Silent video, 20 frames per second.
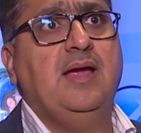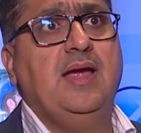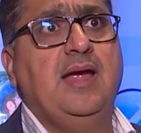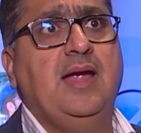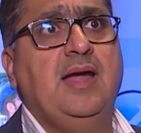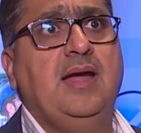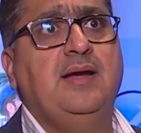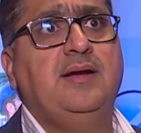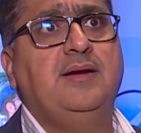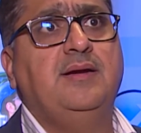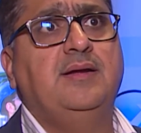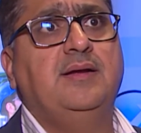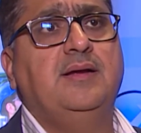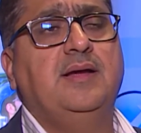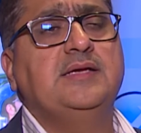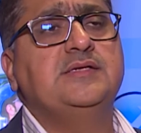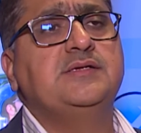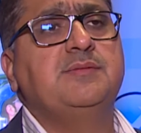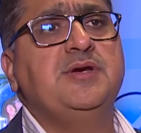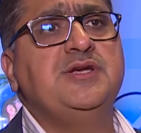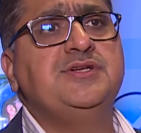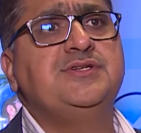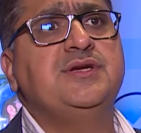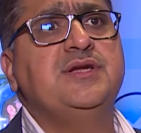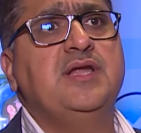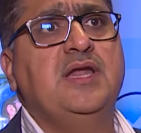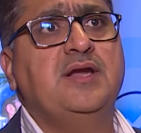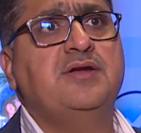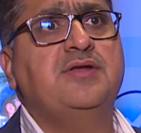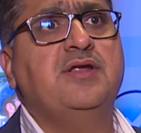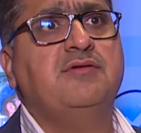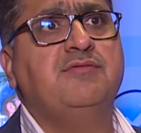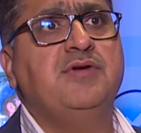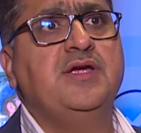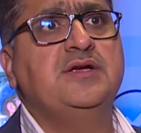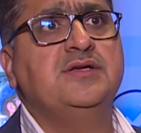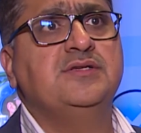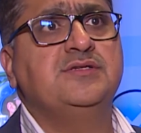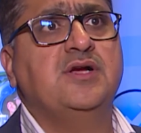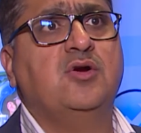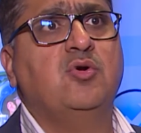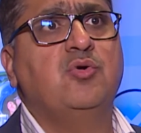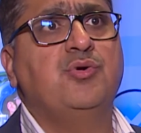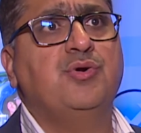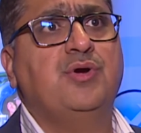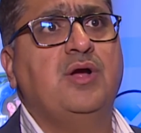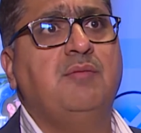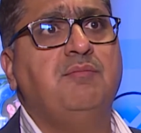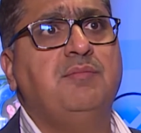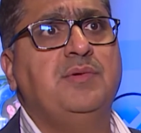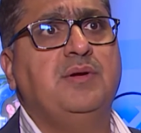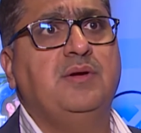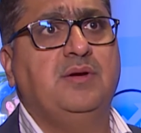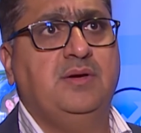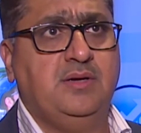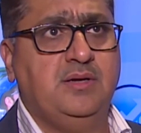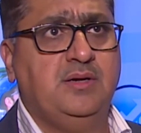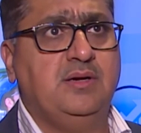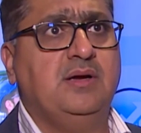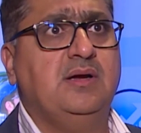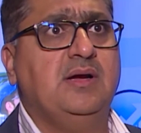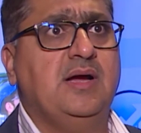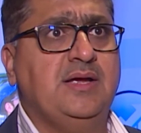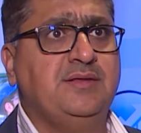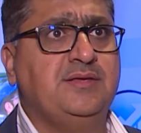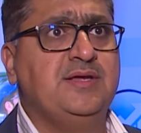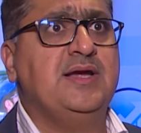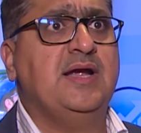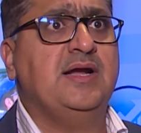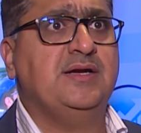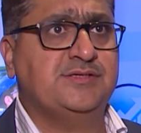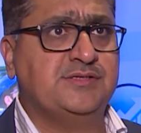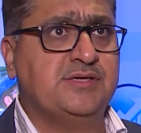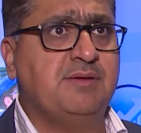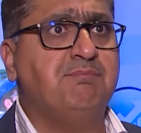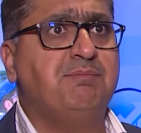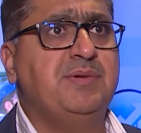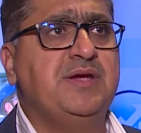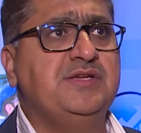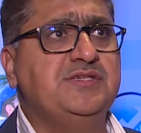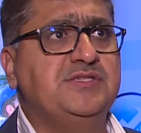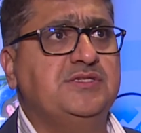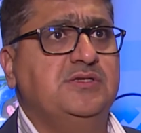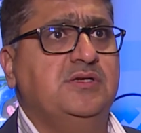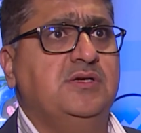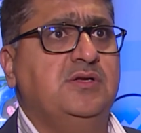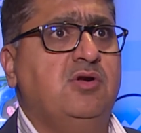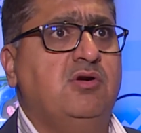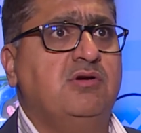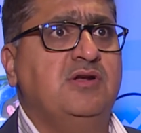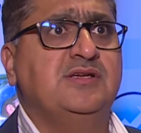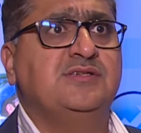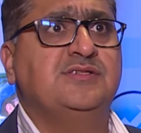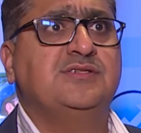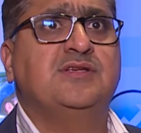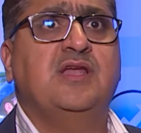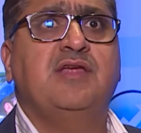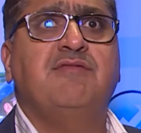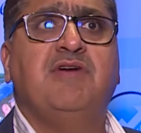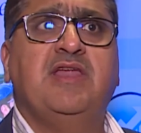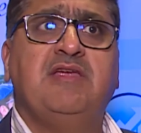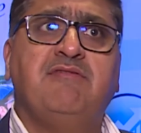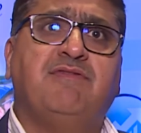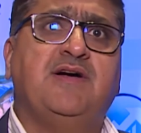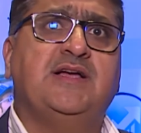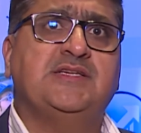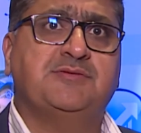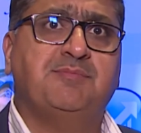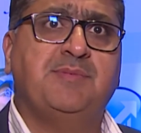And as I mentioned, electric vehicles are going to come, I think, at some pace, not necessarily very fast